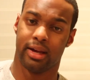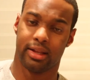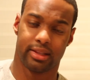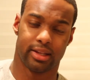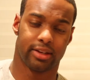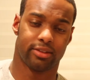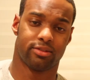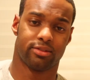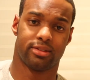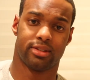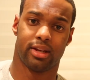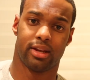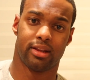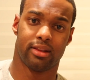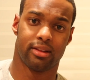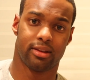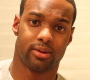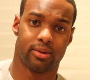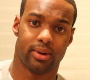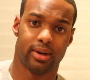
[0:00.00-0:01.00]
thanks for sending
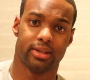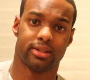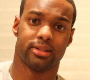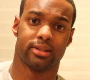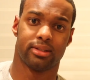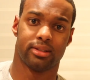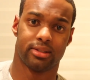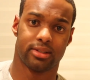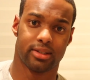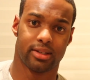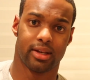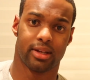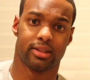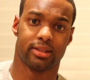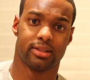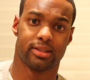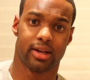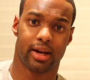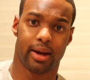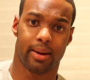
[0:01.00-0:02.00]
the question. See you at
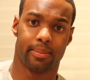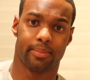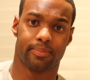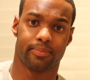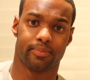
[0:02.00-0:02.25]
the top.